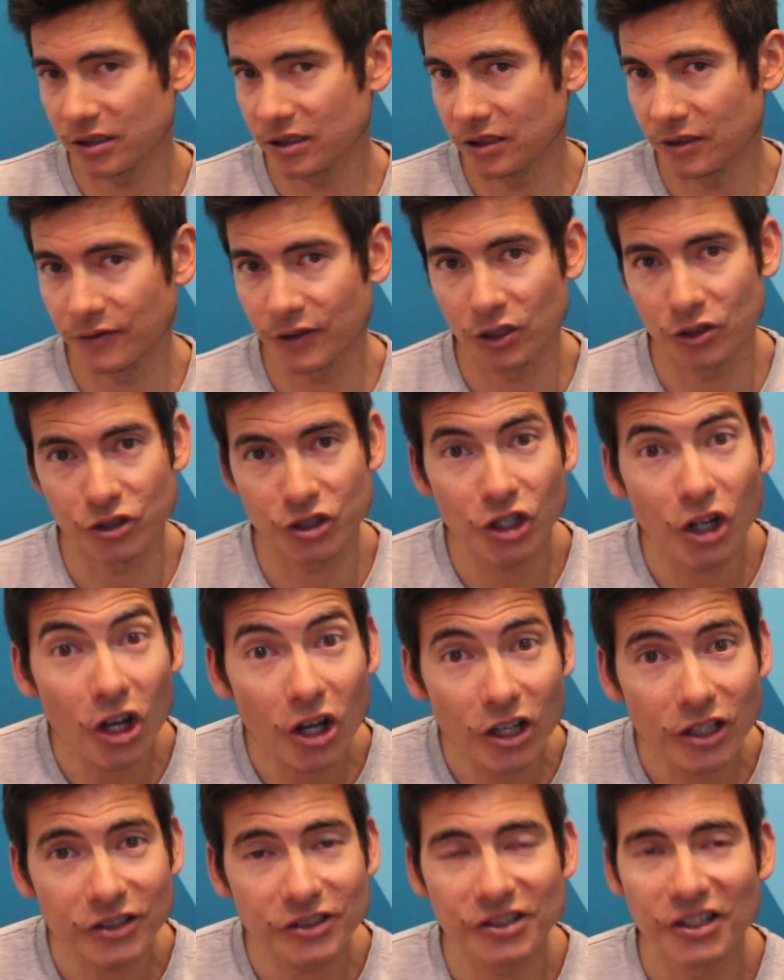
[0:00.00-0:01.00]
Evo
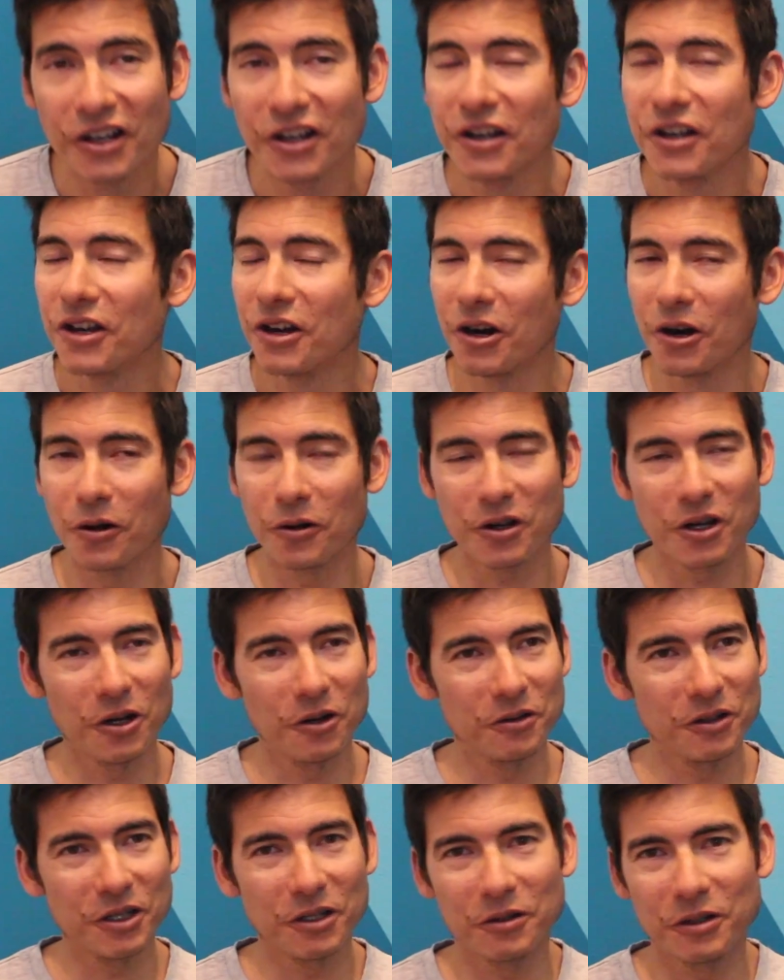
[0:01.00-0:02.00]
Jaws,
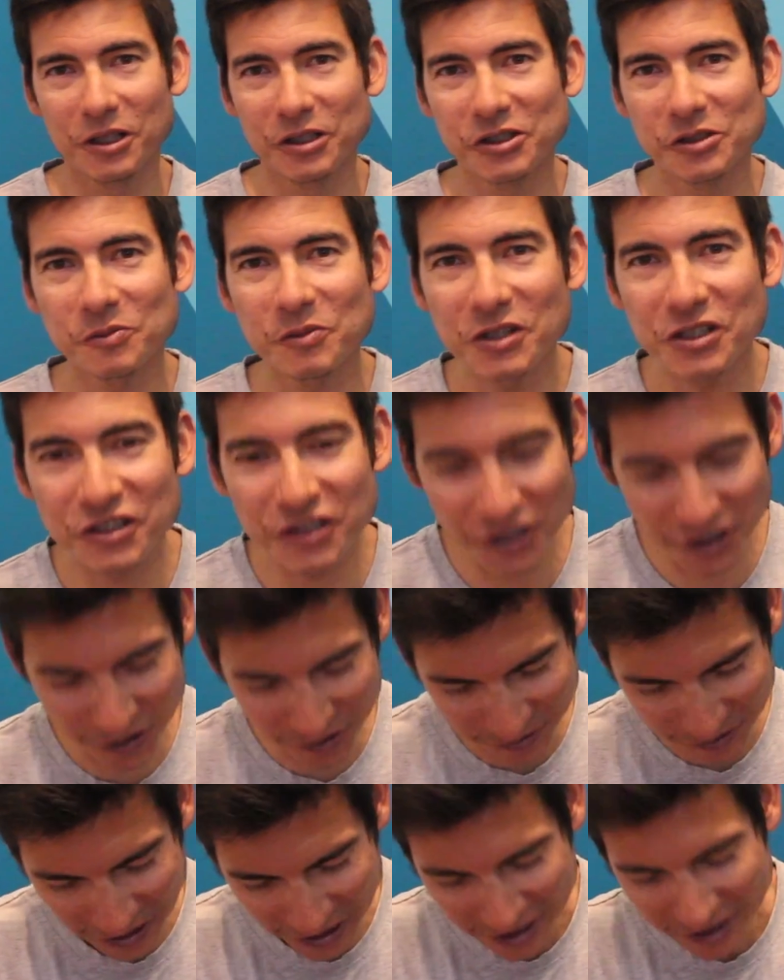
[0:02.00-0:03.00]
Hoka One Speed
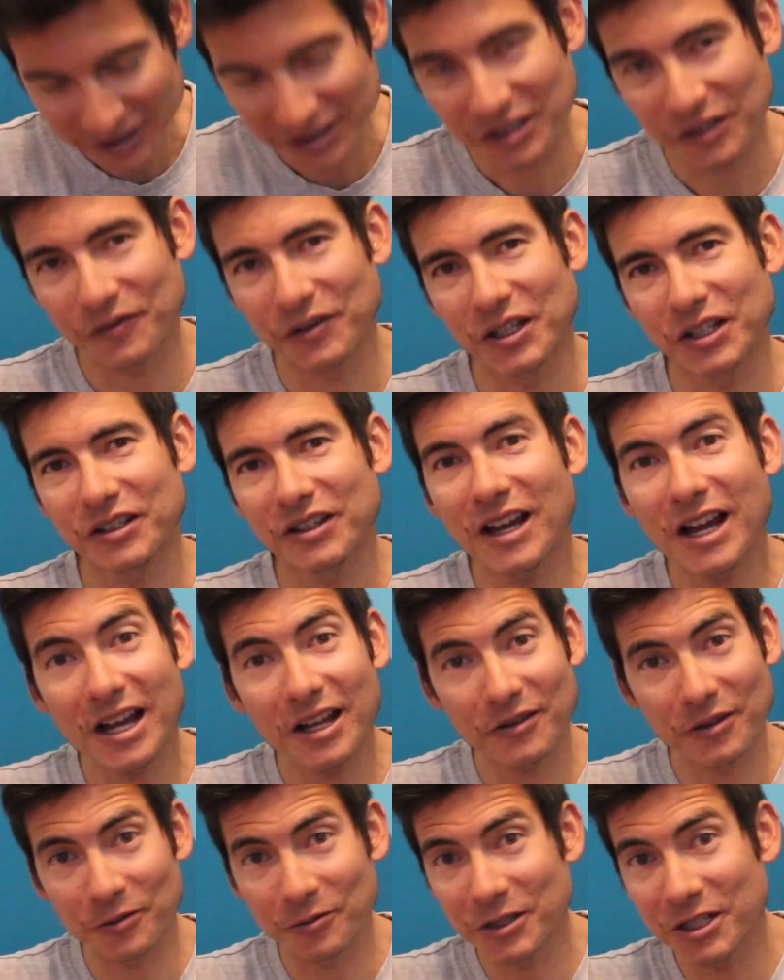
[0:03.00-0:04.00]
Goat, stuff like
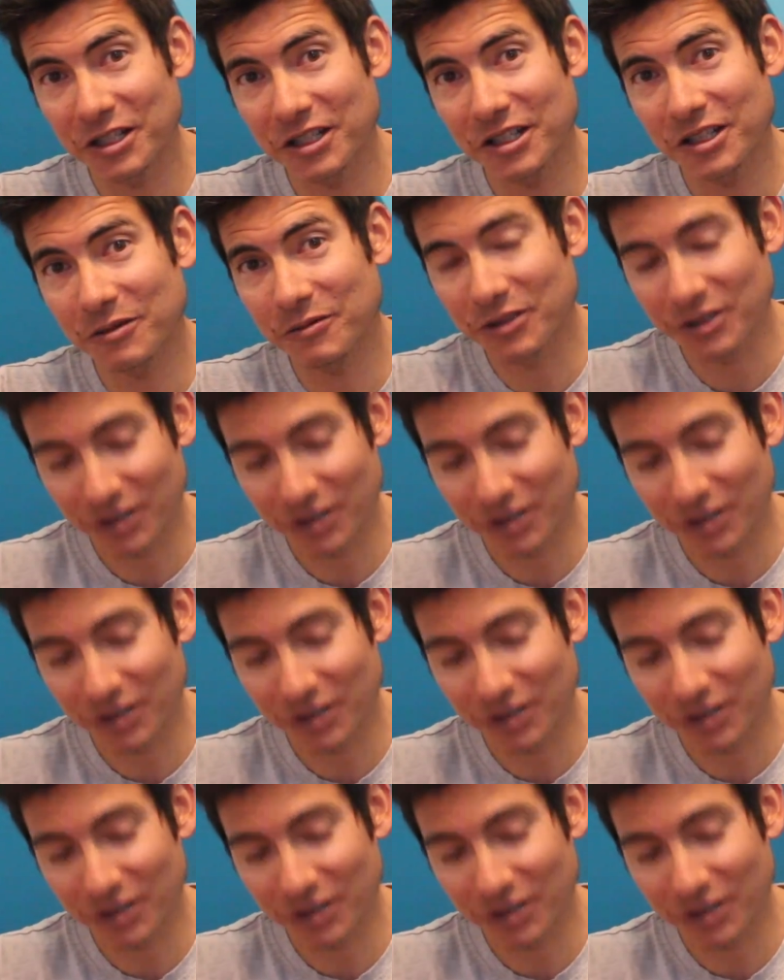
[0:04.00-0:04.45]
that, the Rehe,